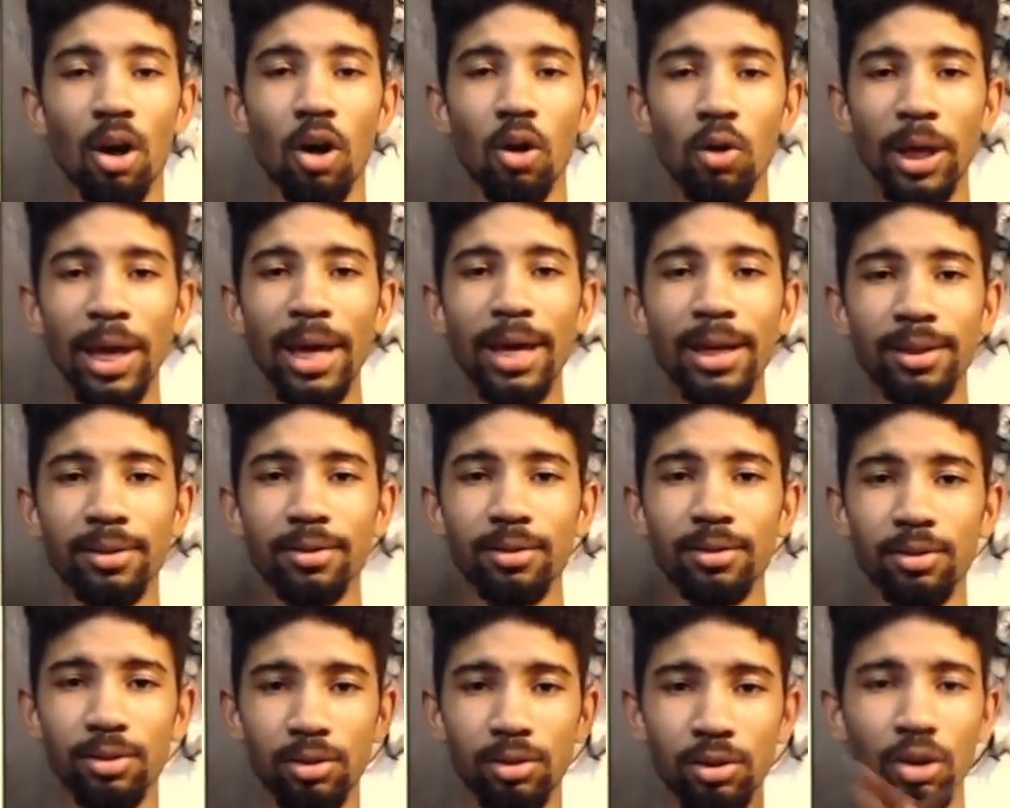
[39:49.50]
okay,
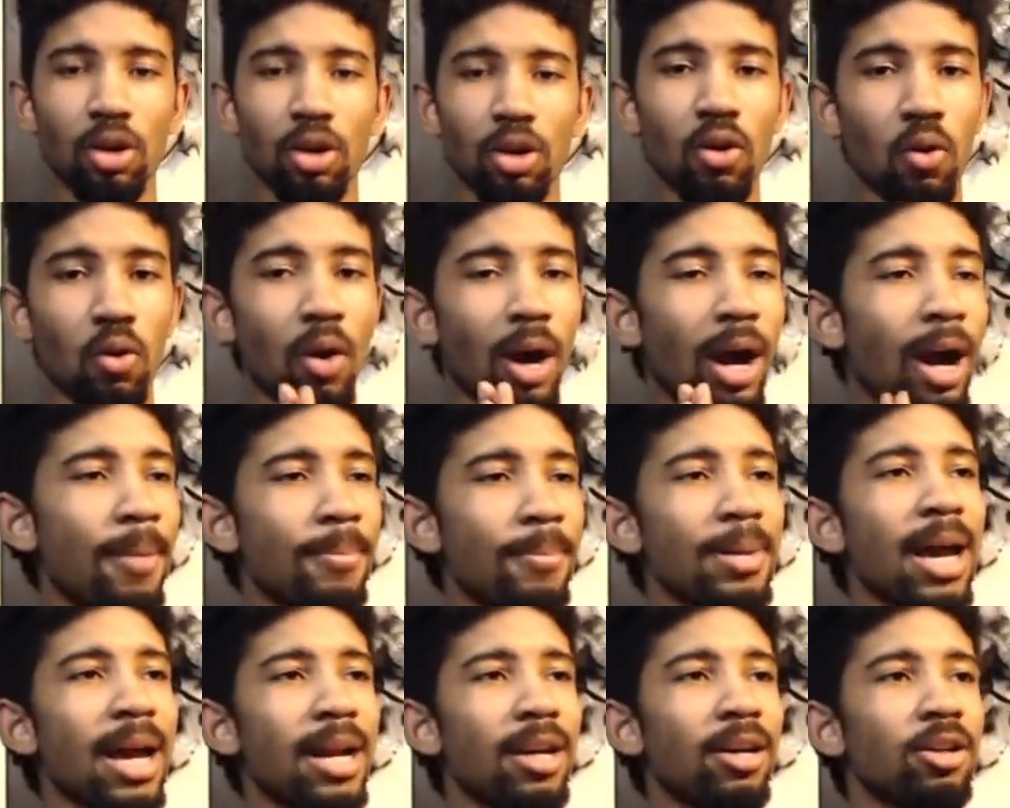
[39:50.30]
so I'm
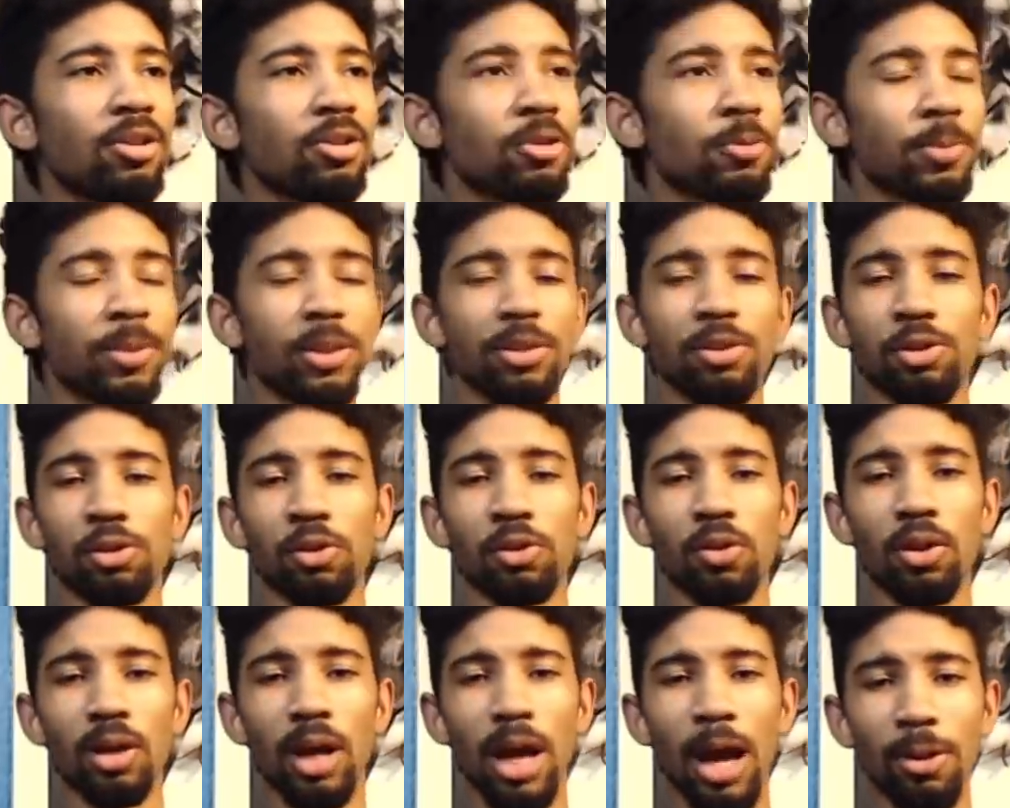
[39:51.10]
not 100%
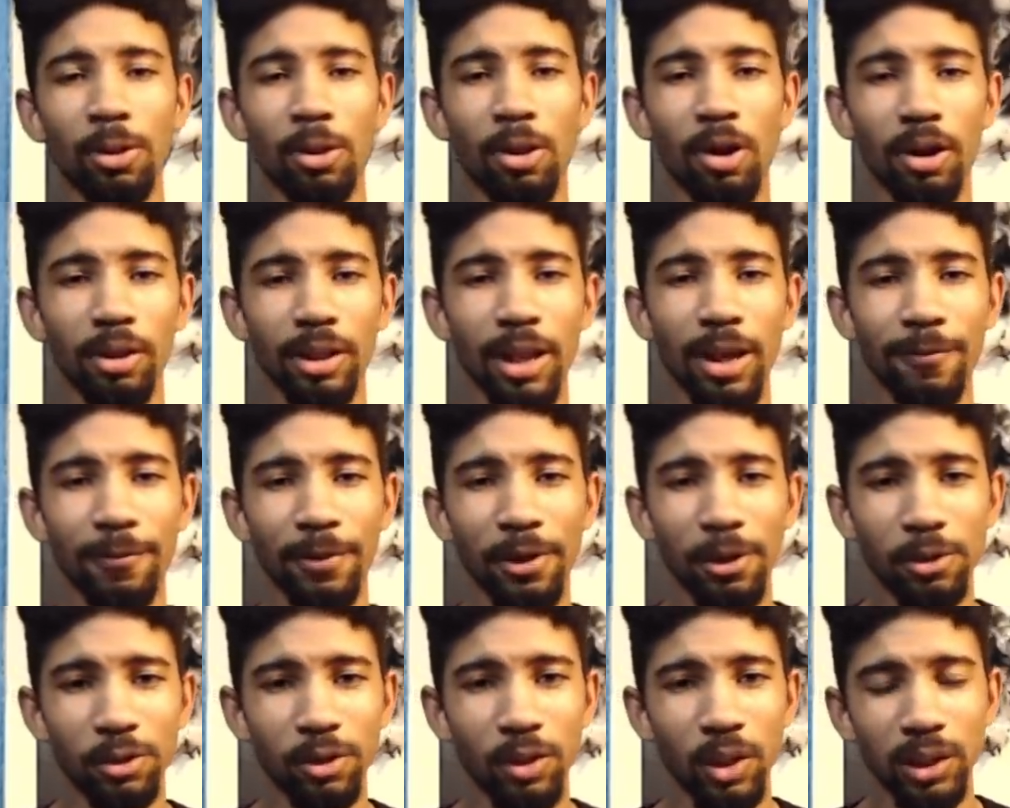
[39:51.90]
sure how long that
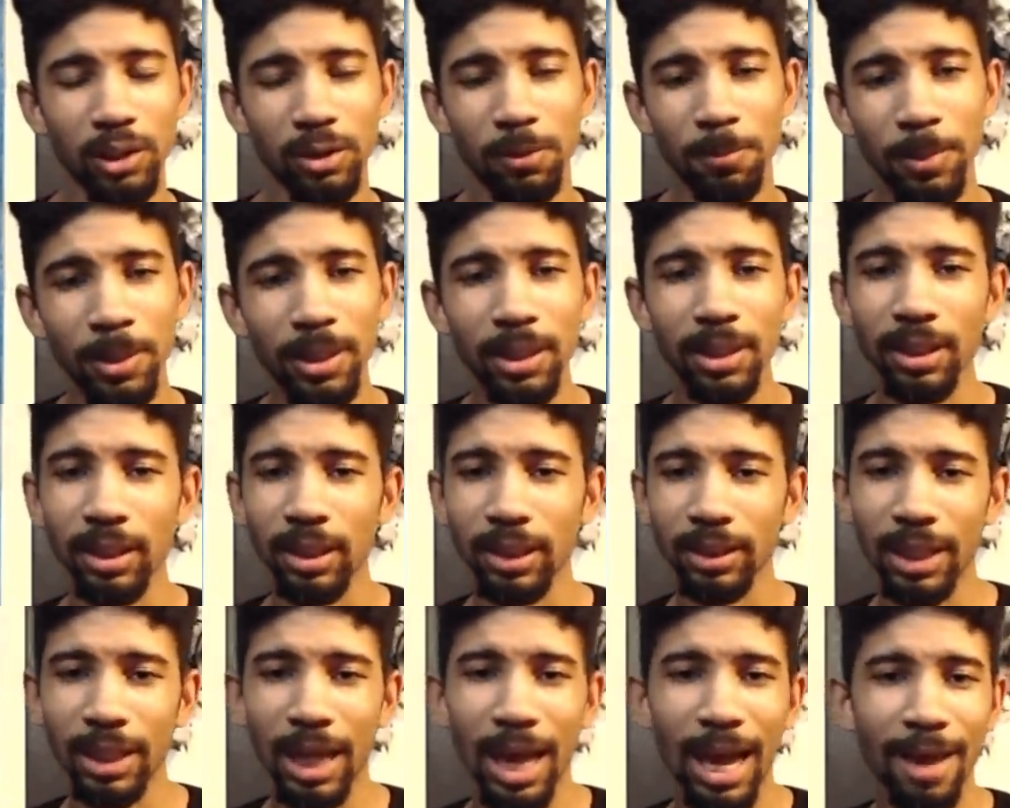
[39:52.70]
video is going to be
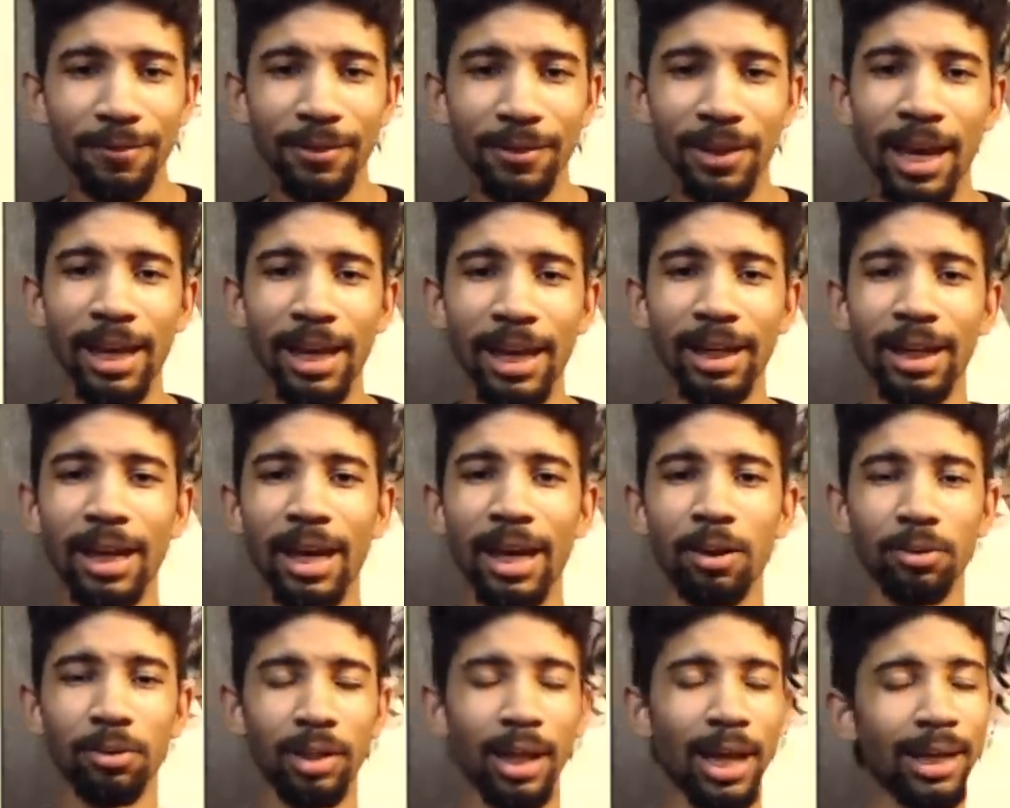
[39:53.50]
because I have to edit
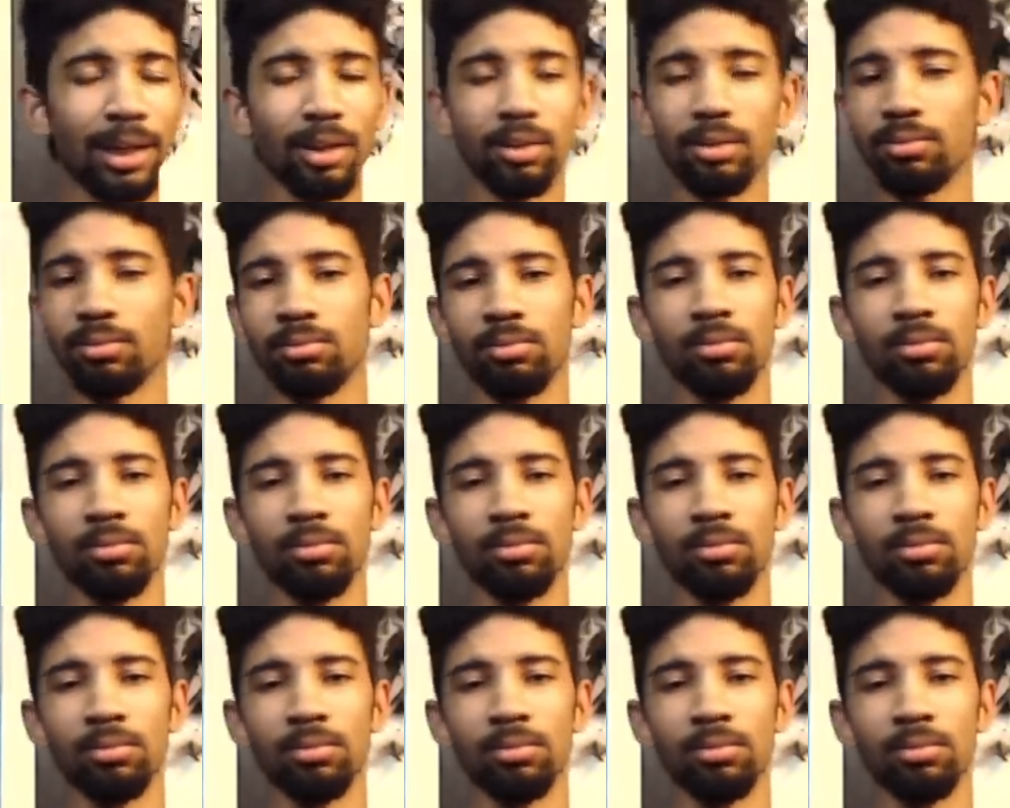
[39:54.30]
out like